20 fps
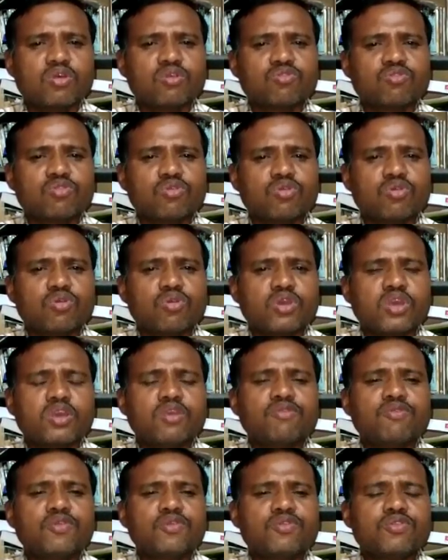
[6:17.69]
So
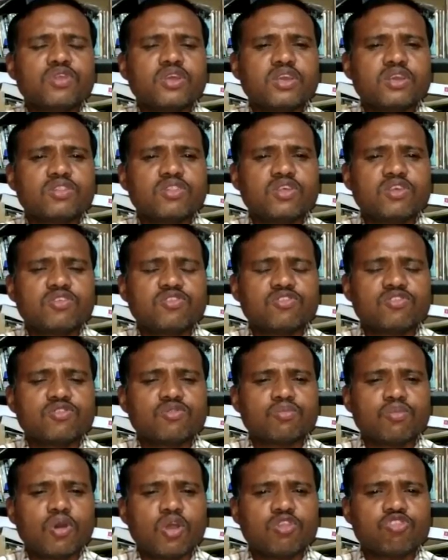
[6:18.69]
if you take this
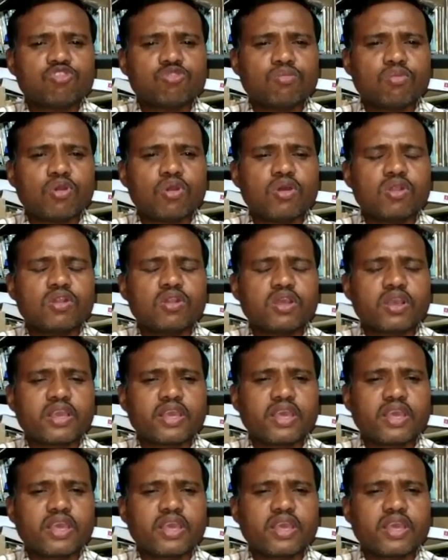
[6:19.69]
small